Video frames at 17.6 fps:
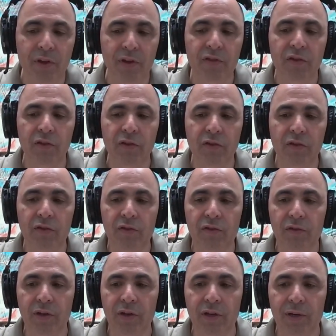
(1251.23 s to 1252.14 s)
this is
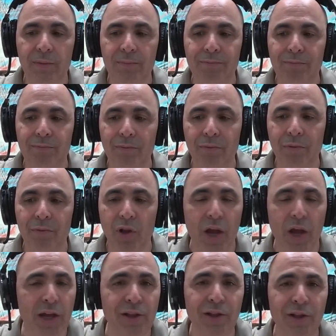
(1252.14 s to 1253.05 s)

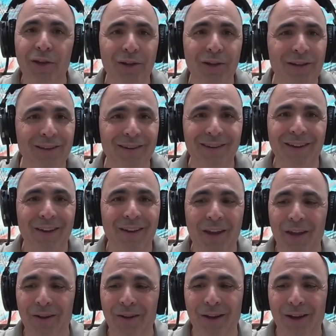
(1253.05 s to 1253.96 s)
likely,
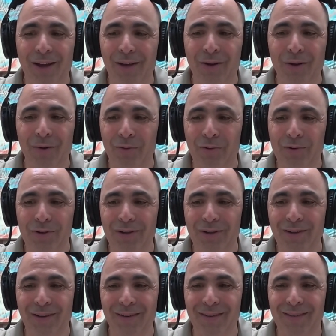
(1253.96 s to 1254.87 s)
again,
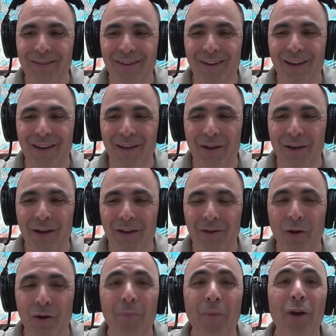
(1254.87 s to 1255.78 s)

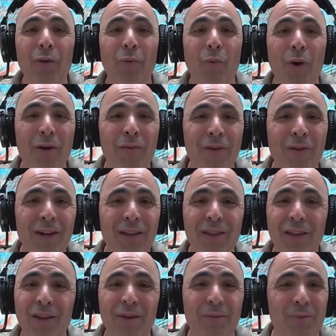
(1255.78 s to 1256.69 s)
I'm not aware of
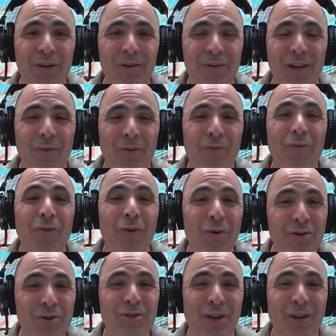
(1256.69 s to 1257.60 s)
anything, but I don't
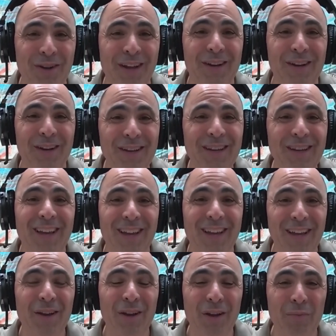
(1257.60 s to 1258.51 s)
focus on data
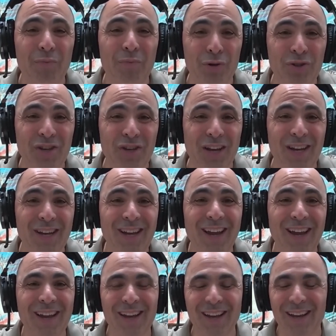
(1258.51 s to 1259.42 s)
per
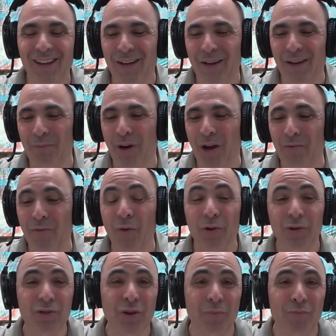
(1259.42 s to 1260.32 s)
se. I
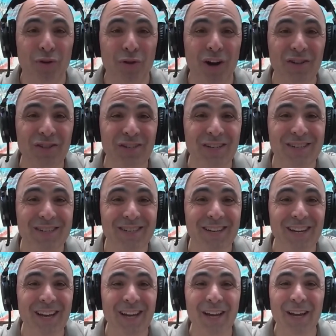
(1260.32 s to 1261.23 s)
focus on process,
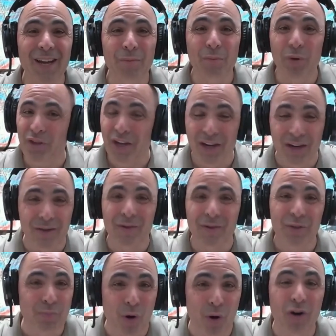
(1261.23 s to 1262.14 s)
but data
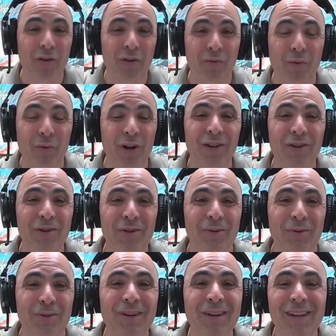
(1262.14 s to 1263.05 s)
is part of what I
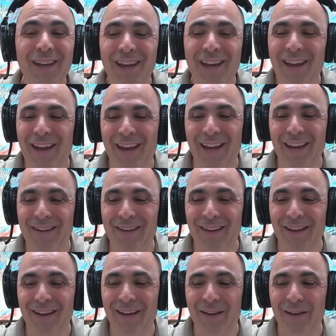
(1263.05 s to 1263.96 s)
do. And